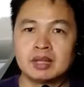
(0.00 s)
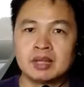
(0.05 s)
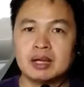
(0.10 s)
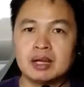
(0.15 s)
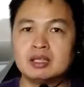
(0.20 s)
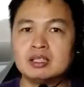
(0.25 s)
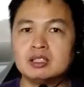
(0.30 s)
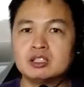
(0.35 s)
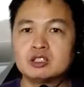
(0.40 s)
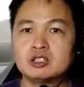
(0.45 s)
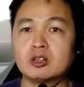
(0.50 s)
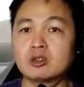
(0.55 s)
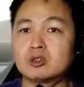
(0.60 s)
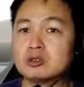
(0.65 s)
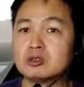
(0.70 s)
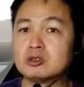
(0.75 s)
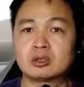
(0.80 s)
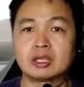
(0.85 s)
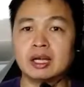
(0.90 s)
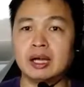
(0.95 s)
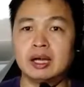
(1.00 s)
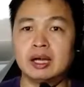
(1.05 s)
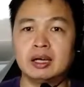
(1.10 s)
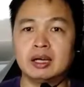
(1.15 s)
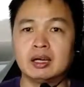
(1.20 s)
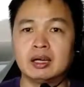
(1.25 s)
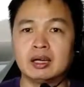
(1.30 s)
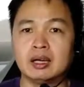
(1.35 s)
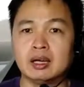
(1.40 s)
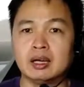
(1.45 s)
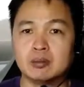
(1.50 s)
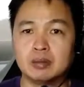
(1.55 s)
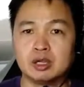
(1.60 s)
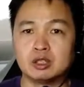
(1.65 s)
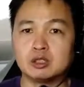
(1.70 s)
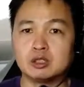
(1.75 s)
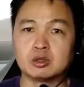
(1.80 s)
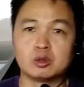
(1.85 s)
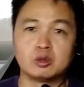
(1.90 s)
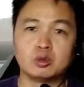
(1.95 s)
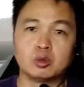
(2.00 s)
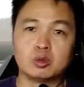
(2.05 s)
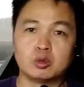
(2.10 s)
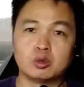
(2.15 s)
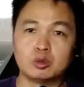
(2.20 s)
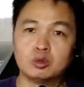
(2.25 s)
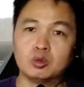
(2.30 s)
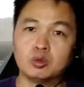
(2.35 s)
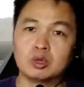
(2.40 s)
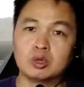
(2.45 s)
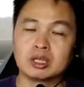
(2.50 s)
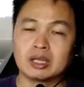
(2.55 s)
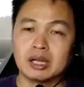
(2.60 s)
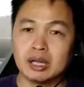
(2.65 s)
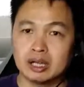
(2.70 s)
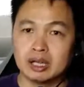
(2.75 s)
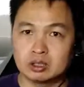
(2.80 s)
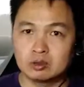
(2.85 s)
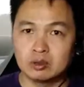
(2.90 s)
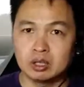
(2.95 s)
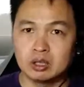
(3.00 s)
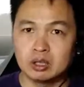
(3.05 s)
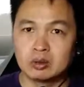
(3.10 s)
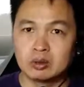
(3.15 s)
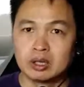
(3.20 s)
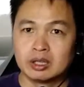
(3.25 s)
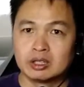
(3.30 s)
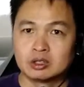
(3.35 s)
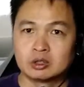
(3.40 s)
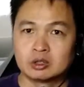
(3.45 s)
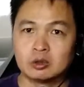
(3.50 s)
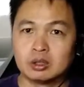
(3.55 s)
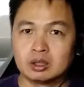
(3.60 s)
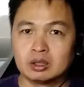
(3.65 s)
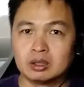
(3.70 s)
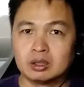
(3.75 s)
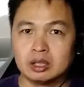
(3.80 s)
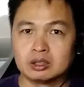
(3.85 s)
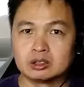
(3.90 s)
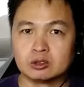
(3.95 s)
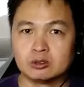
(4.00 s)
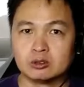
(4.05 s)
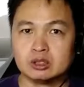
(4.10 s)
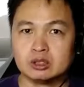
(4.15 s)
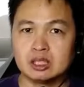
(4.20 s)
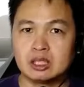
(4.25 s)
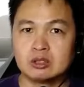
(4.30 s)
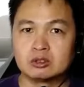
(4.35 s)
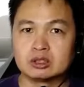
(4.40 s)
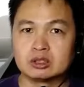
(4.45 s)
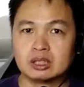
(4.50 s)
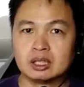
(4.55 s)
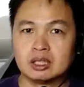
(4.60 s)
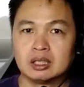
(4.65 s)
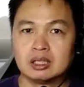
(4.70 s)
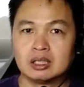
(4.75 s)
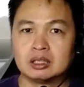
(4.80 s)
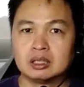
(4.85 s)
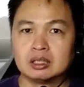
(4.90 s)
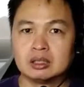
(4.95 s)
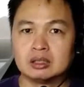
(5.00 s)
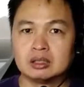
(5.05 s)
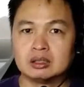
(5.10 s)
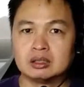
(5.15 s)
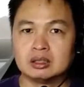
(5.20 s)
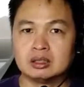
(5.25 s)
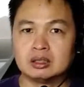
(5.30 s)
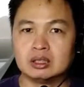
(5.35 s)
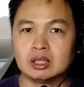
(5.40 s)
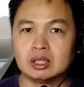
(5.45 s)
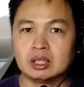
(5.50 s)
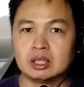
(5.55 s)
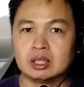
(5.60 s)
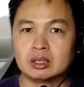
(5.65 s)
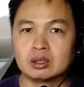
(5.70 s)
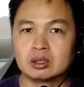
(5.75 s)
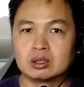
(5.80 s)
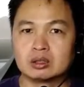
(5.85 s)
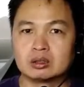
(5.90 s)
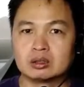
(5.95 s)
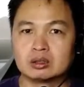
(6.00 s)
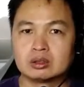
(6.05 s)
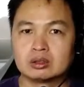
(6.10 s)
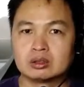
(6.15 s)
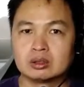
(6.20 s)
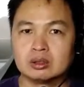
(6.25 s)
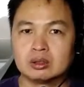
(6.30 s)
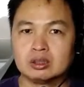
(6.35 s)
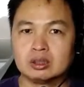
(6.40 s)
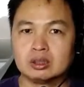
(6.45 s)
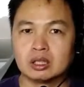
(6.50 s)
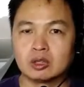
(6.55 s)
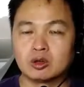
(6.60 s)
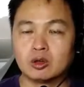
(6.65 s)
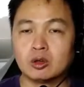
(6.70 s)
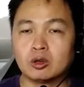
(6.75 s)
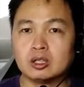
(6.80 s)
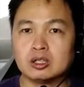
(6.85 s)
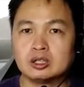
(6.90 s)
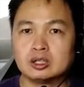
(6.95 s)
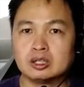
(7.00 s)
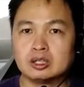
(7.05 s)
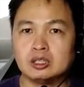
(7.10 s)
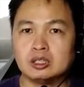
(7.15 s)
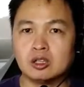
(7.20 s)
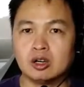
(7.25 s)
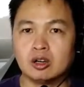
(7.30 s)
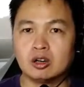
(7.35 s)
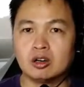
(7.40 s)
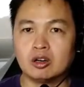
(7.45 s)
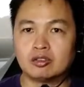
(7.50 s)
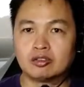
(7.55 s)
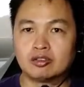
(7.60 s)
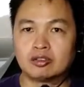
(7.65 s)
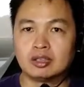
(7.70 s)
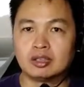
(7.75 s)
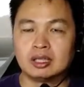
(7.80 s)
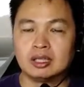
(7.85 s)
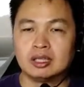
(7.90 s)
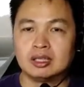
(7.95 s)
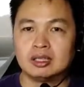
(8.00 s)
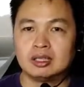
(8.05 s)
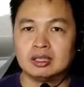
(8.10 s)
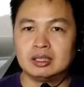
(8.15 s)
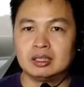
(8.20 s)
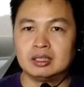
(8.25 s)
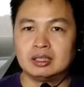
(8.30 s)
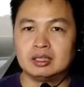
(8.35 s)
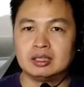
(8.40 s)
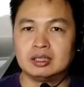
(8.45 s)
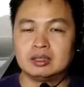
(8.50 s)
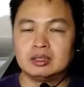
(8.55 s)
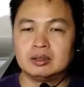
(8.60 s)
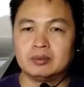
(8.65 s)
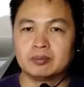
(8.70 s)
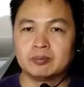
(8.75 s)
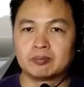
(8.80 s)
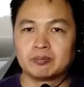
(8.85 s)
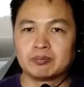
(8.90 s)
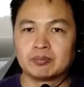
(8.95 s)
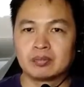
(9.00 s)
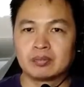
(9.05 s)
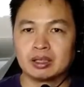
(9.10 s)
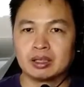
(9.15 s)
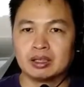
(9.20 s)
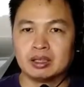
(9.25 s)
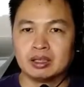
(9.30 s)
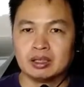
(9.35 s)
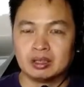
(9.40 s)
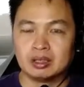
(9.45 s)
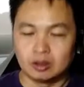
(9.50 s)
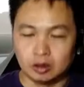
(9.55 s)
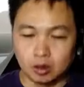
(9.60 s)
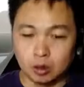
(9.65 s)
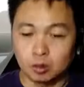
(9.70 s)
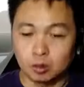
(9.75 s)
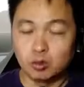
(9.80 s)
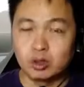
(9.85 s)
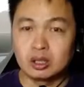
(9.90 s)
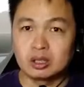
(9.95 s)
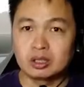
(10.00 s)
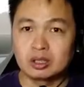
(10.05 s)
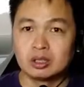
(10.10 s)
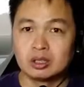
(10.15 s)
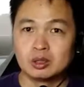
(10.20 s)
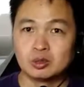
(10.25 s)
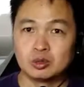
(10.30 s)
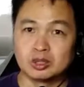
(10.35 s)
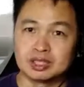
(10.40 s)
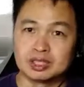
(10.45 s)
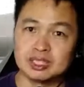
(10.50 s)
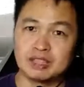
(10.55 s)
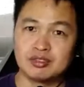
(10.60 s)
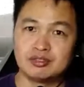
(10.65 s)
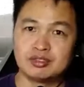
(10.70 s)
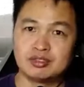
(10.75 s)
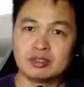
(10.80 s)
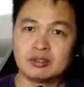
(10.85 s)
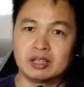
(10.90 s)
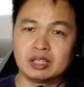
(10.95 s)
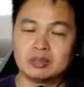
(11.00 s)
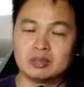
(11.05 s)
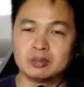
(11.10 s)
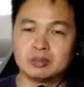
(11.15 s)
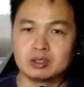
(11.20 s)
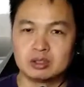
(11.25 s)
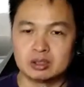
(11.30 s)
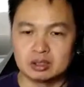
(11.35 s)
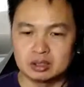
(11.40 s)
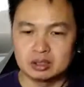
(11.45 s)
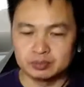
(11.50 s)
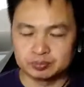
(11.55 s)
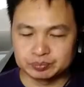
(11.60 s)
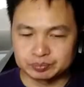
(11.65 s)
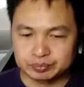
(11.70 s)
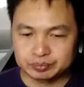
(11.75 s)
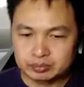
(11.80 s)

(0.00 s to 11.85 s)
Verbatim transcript: and he's not going to care about his own, own work as well. So the, as a result, the the, uh, the uh, quality of the uh, homework will suffer, right? Because